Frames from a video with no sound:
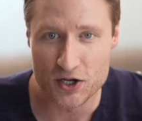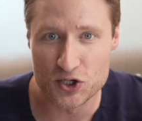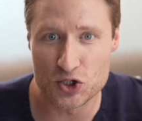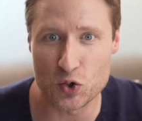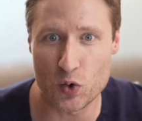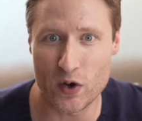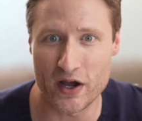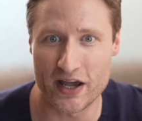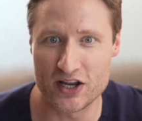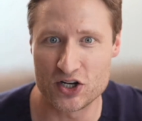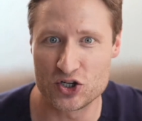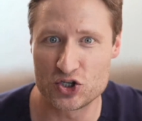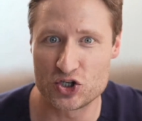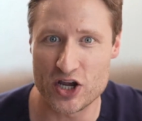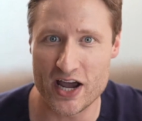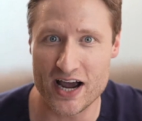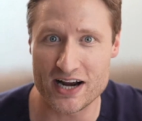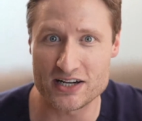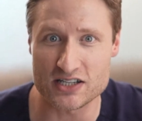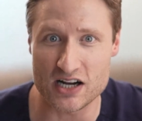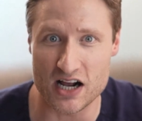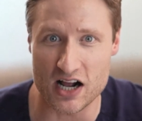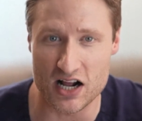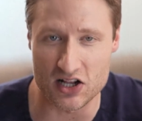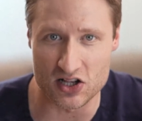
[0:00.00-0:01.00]
So I
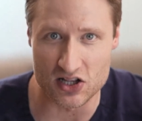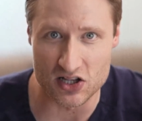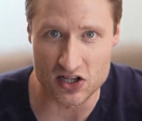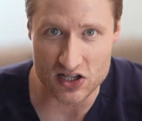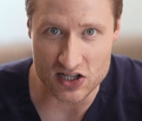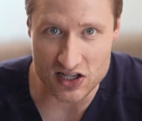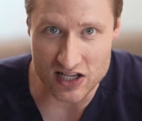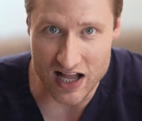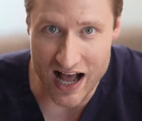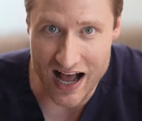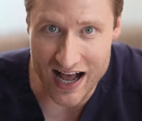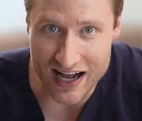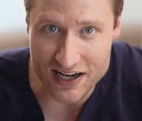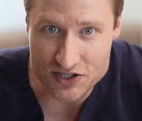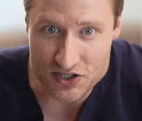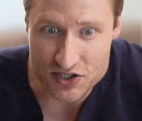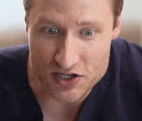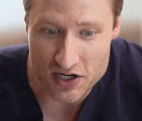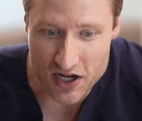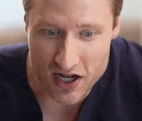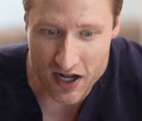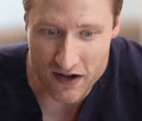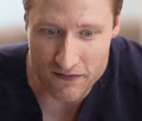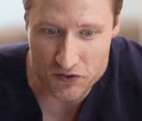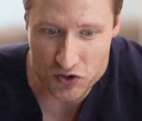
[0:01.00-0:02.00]
inject a lot
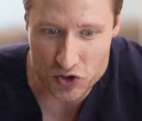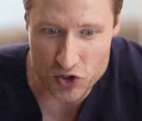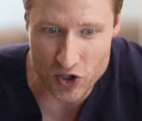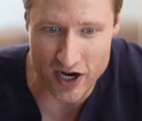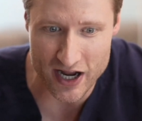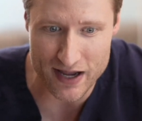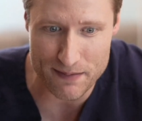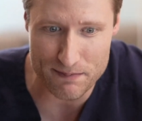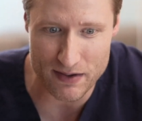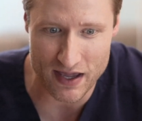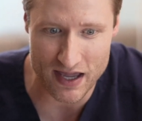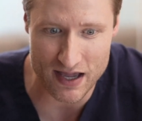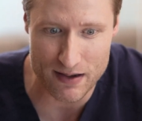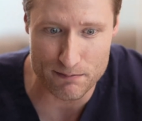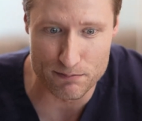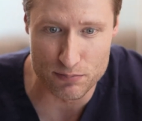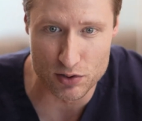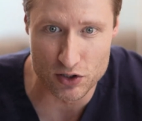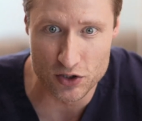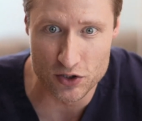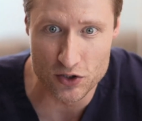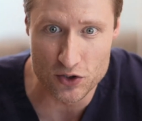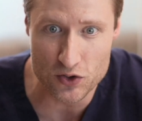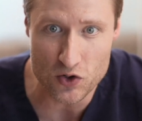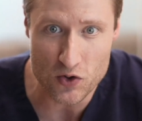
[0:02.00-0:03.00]
of Tri-Pam
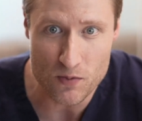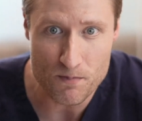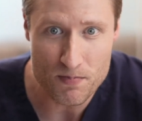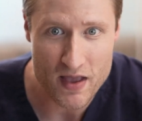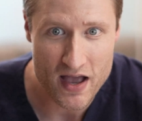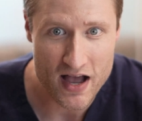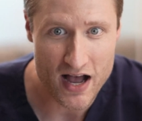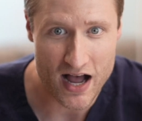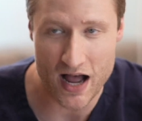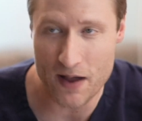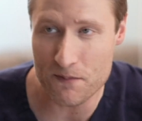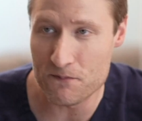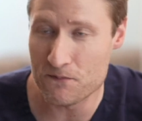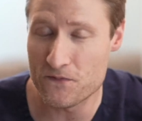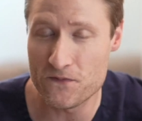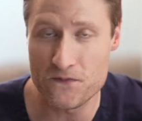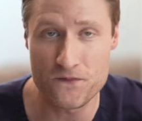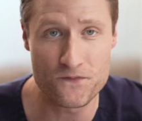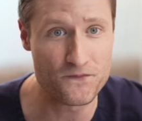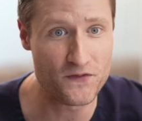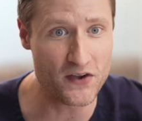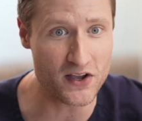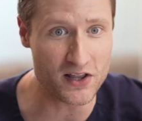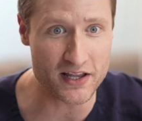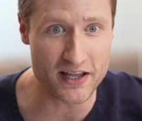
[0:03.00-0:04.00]
Blue. I'm
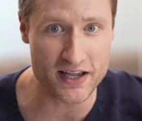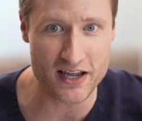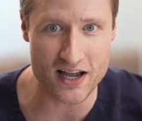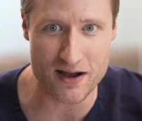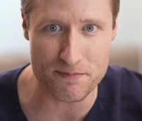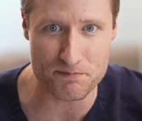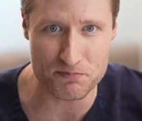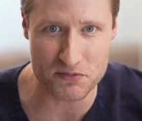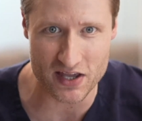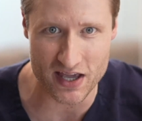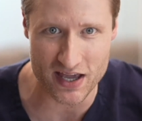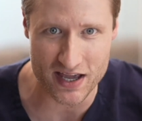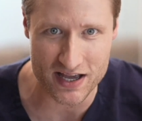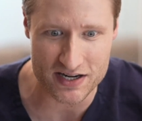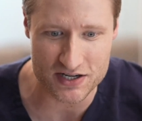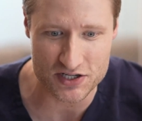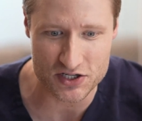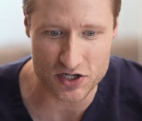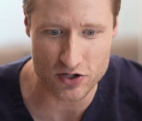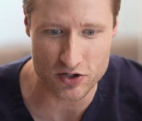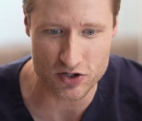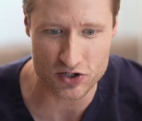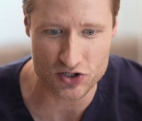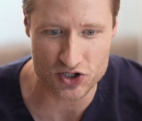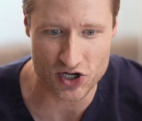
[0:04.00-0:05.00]
filling up the
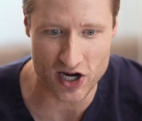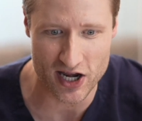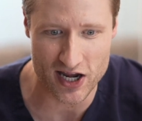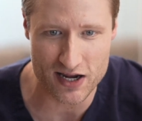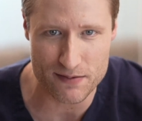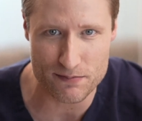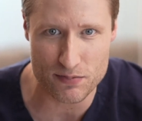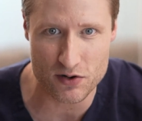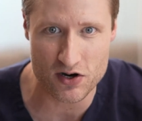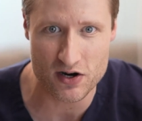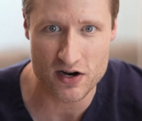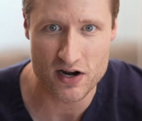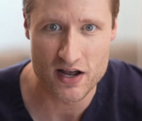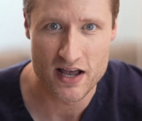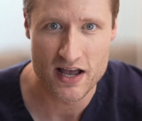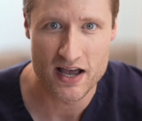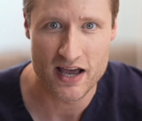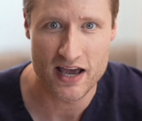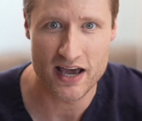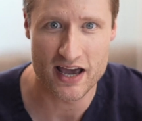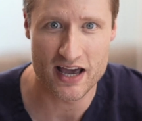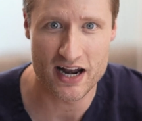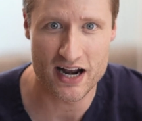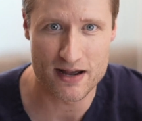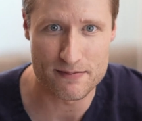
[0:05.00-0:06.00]
anterior chamber,
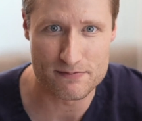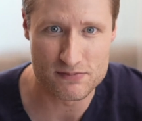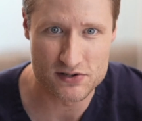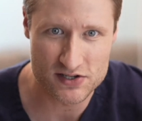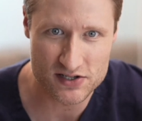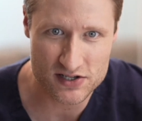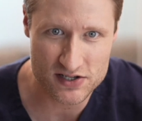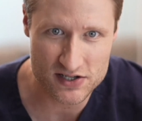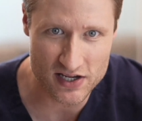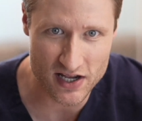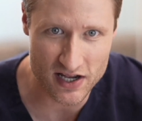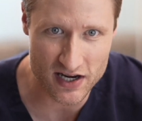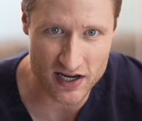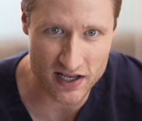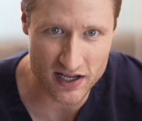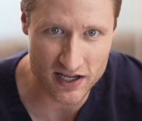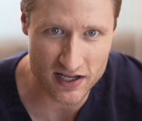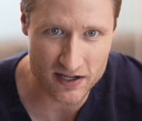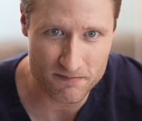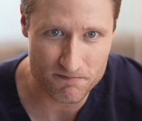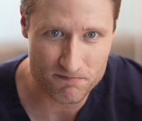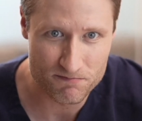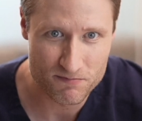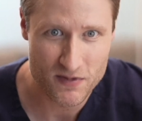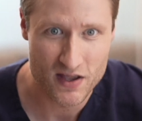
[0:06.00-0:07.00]
and I'm
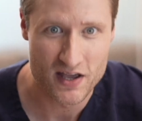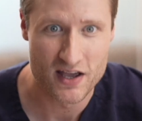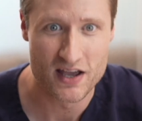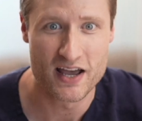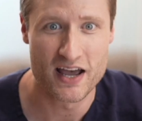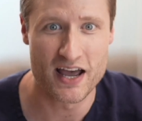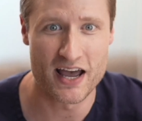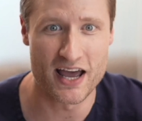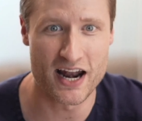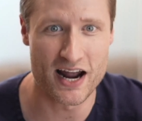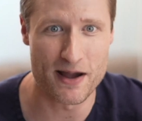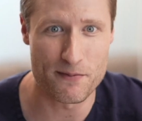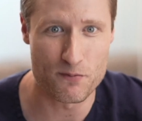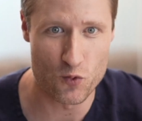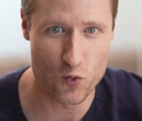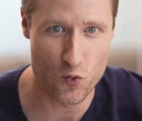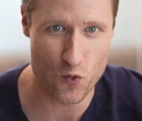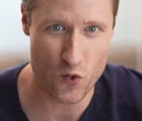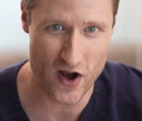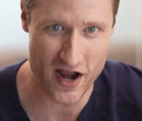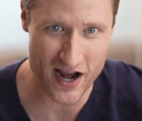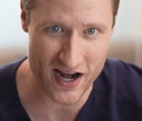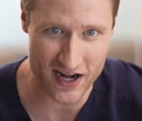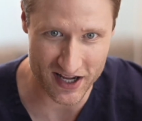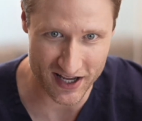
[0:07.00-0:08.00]
sitting, and I'm
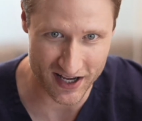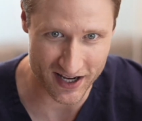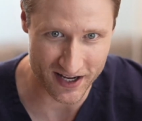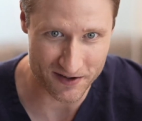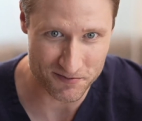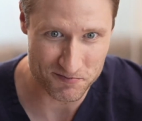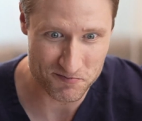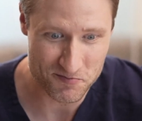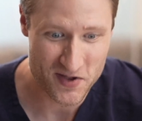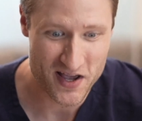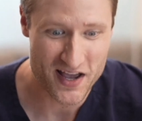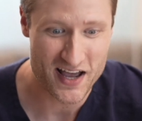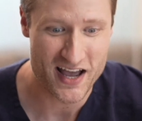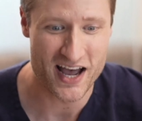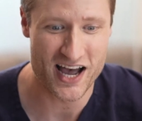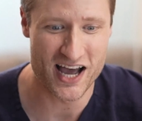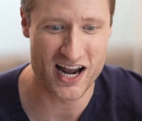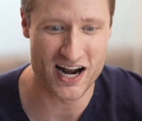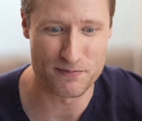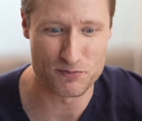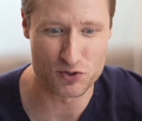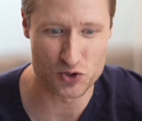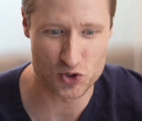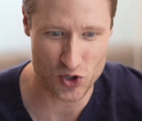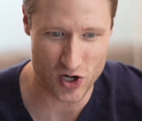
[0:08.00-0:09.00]
waiting,
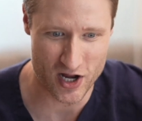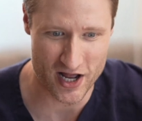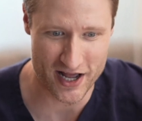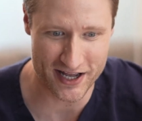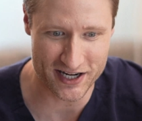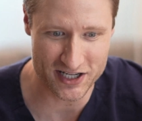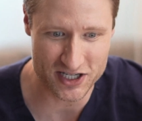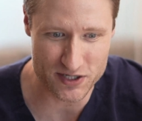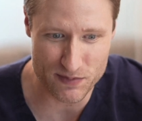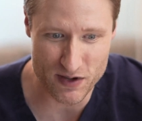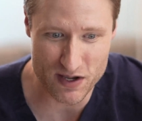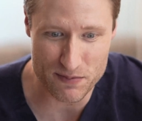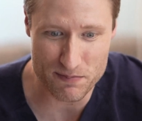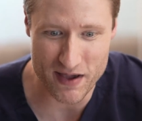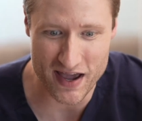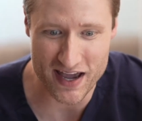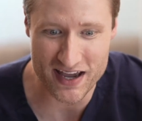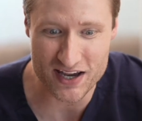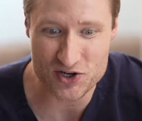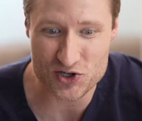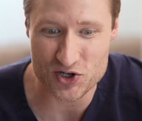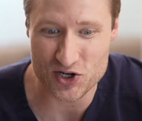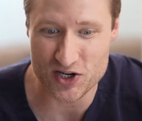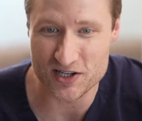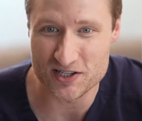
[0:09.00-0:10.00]
and I'm trying to be
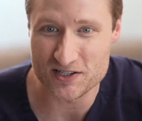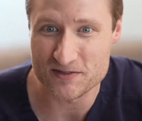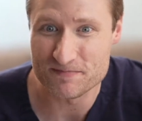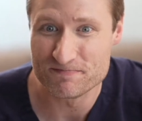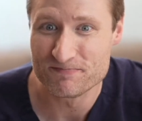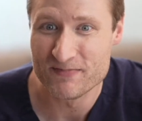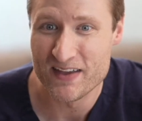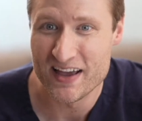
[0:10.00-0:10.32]
patient.